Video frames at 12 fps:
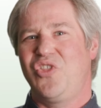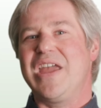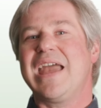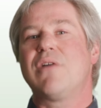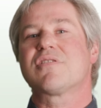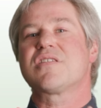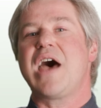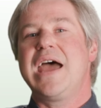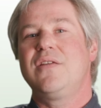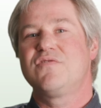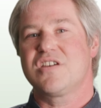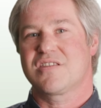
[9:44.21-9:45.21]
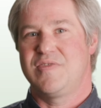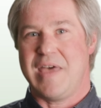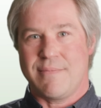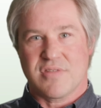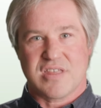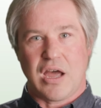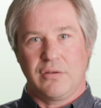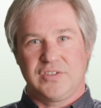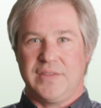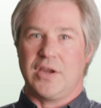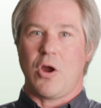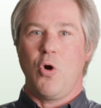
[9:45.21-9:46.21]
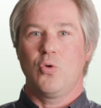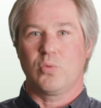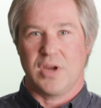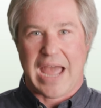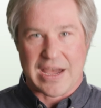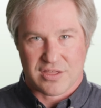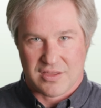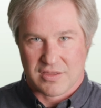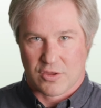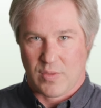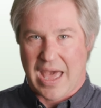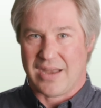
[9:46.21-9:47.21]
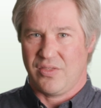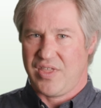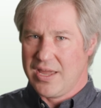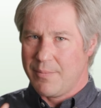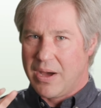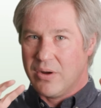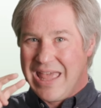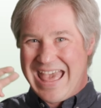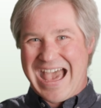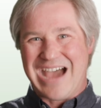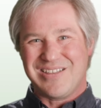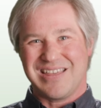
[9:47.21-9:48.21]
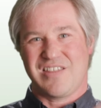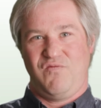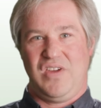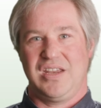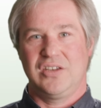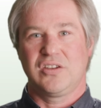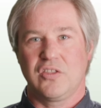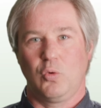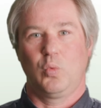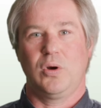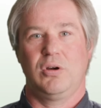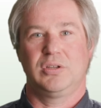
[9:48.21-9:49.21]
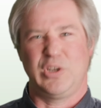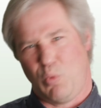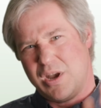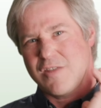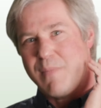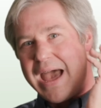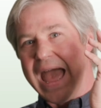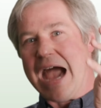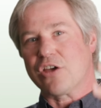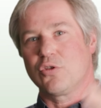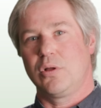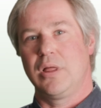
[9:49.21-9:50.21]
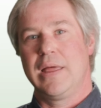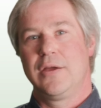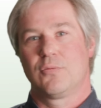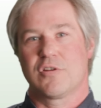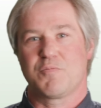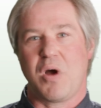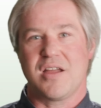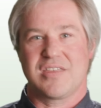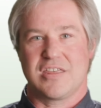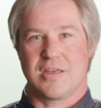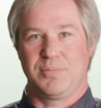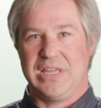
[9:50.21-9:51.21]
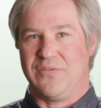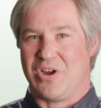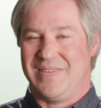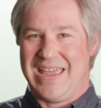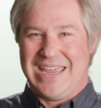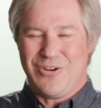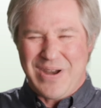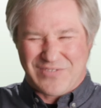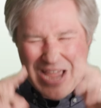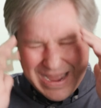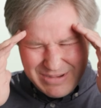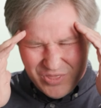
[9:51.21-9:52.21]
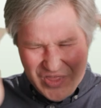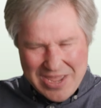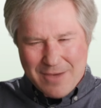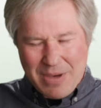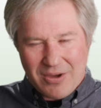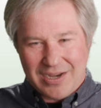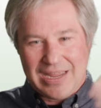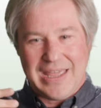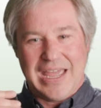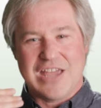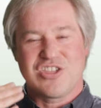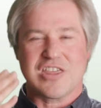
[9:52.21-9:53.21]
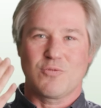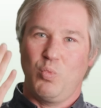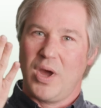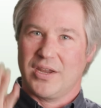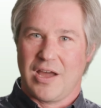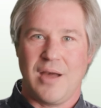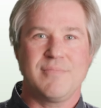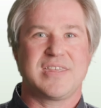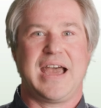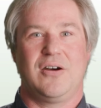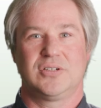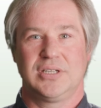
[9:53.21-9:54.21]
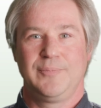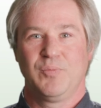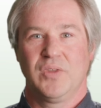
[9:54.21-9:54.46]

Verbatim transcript: think outside of just themselves and their own reactions to that and think about how does this fit into the world and what is my actual response as a believer? And that you don't have time to think about it. It's just what comes out.